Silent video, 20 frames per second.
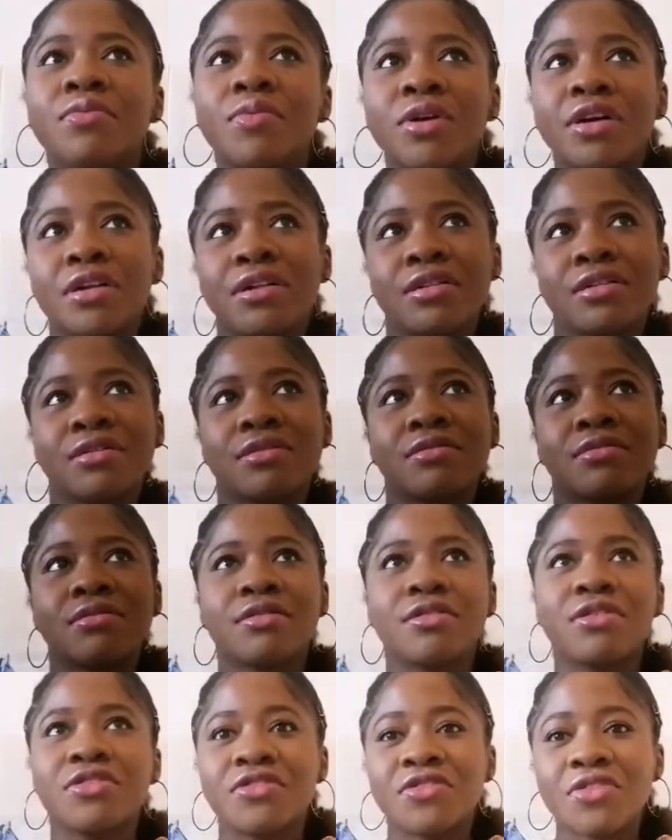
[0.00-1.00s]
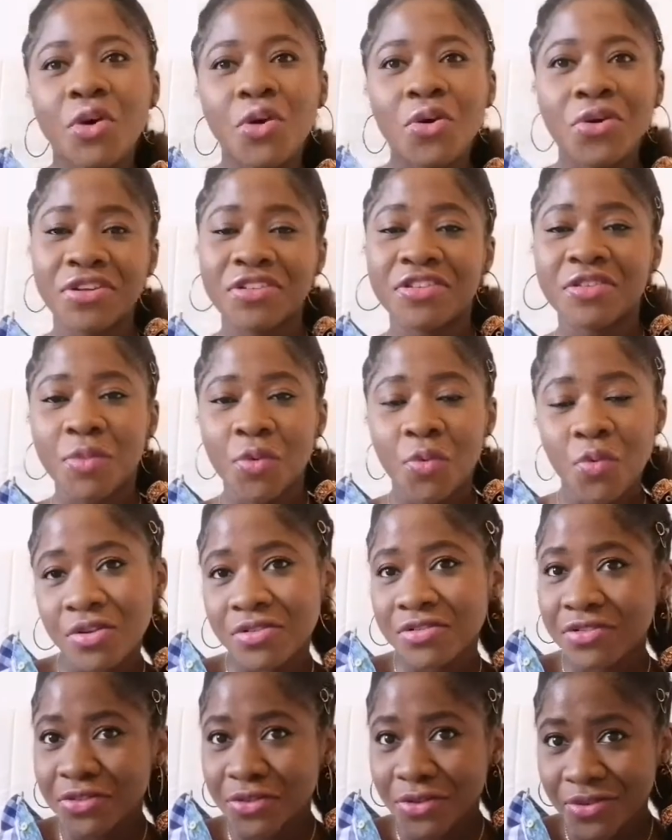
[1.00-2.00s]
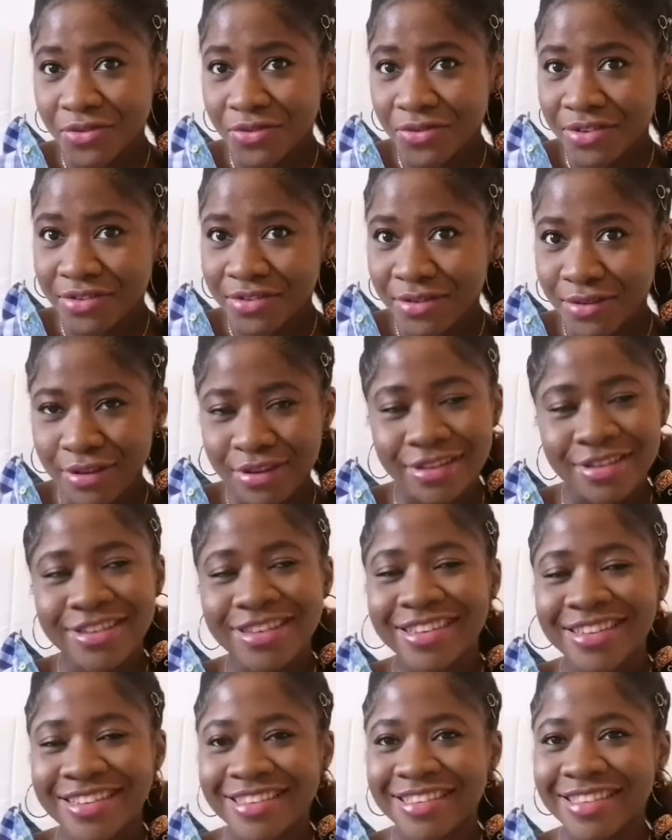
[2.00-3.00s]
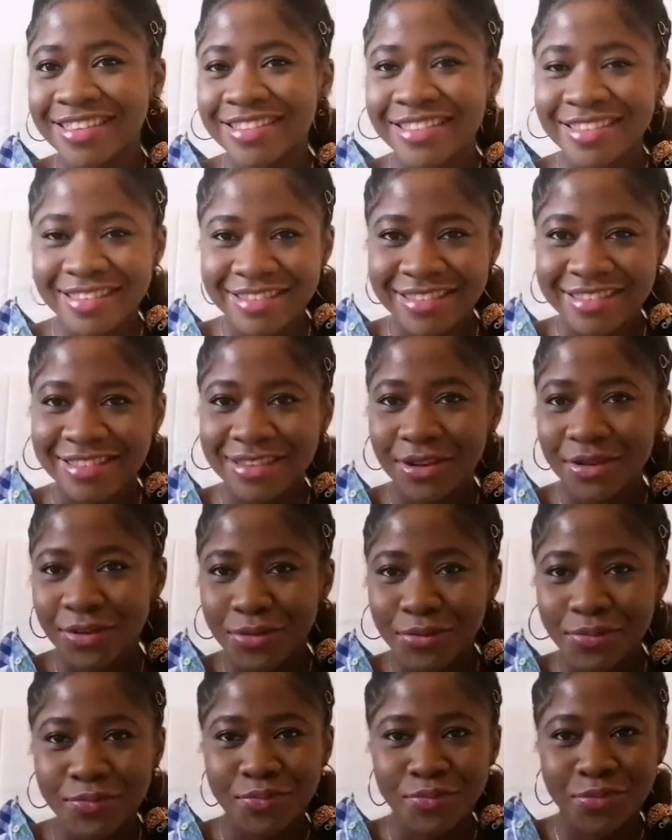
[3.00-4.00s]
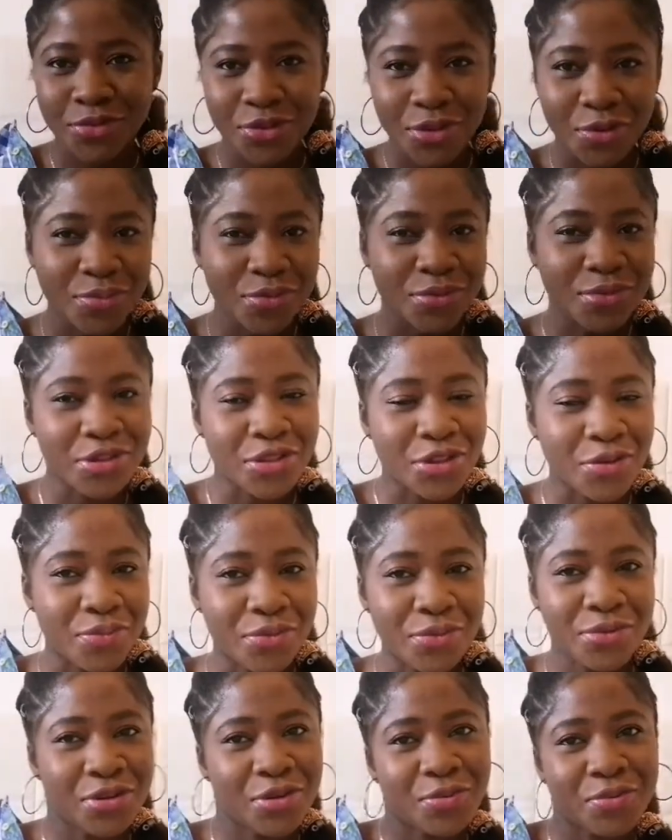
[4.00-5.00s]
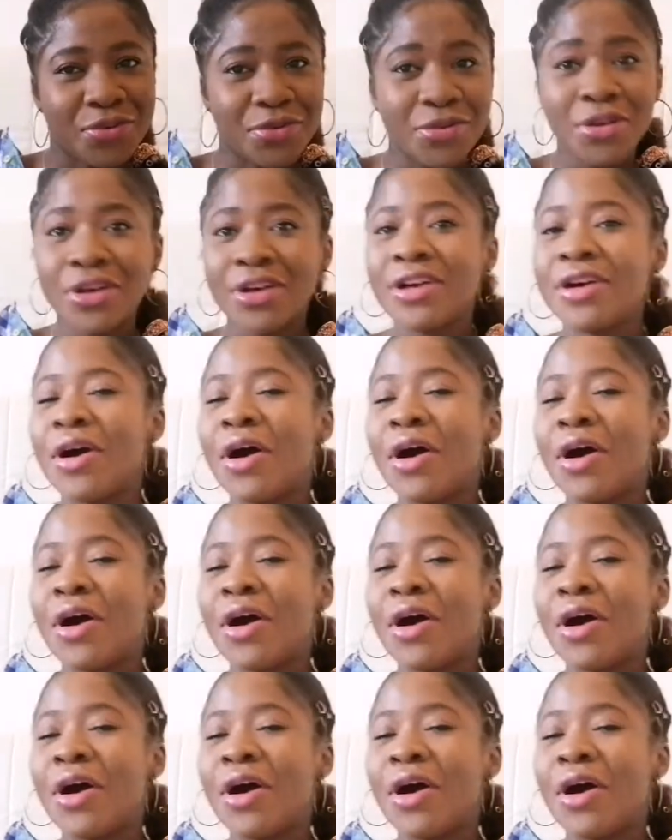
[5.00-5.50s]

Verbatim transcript: Well, it's not going to be one story, so this is, you know, double, double, double.